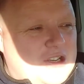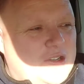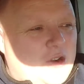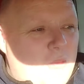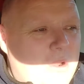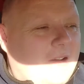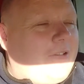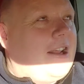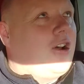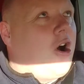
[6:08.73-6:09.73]
zone will
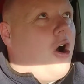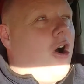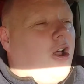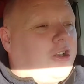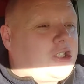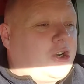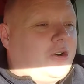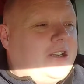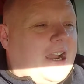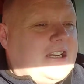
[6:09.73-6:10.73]
feel all so
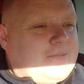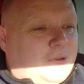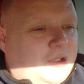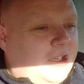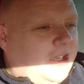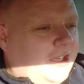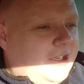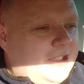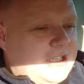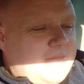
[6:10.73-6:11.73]
nice. But
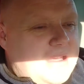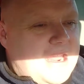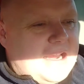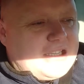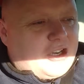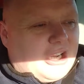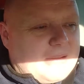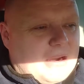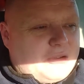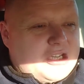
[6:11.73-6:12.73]
to me, it's all
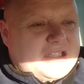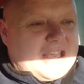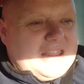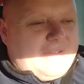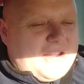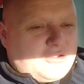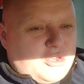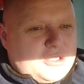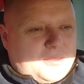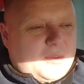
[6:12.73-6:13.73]
about just getting the
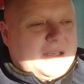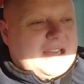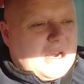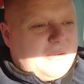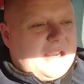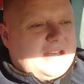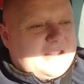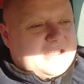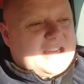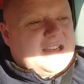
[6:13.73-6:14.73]
victories between now and the end of
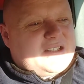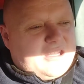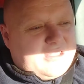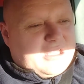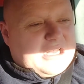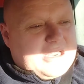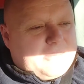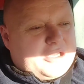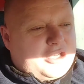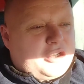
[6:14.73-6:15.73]
the season. The league
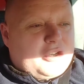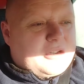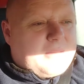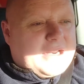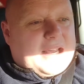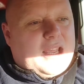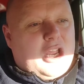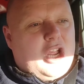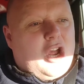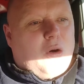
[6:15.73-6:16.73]
position doesn't matter.
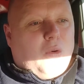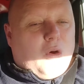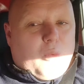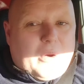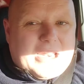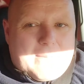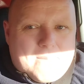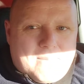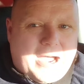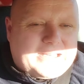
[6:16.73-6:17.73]
When it
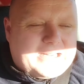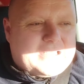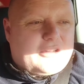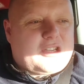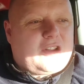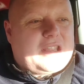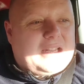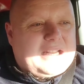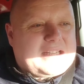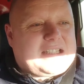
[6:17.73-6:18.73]
matters, other than that
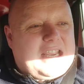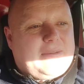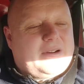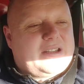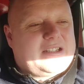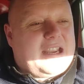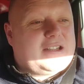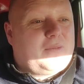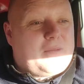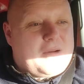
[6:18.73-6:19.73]
last game of the
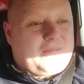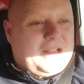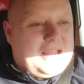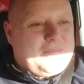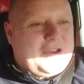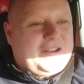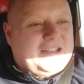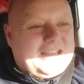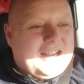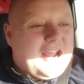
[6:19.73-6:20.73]
season when we played
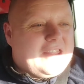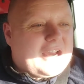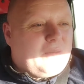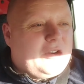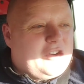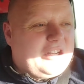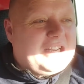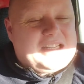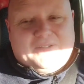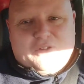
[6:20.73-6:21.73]
Burnley, that we're at
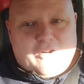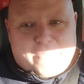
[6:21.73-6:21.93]
least fourth